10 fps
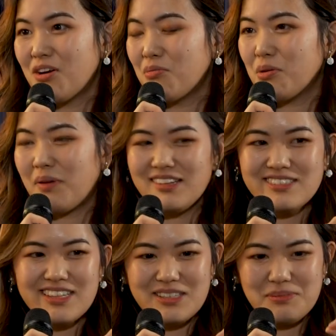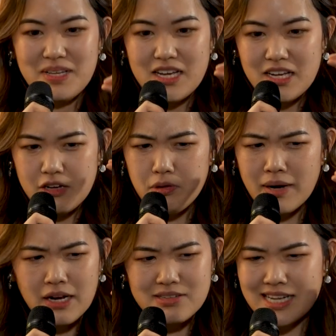We want
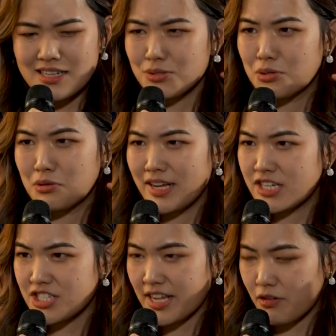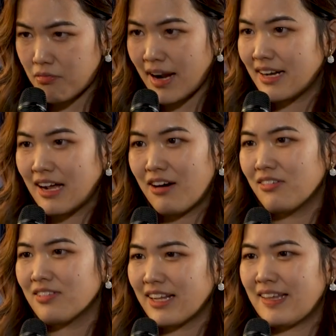our sadness to go away just like right
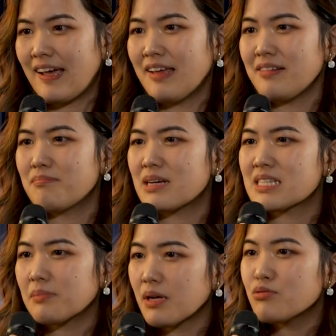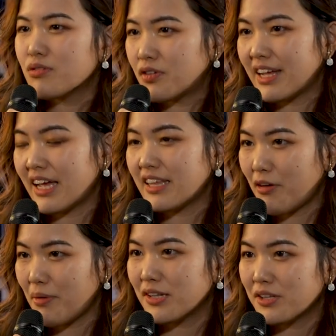now, like that. But sometimes we forget
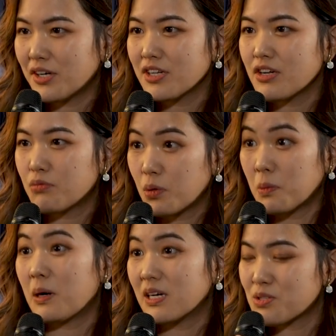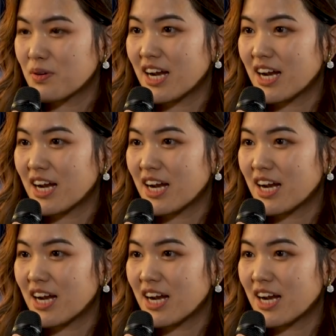that we are not robots.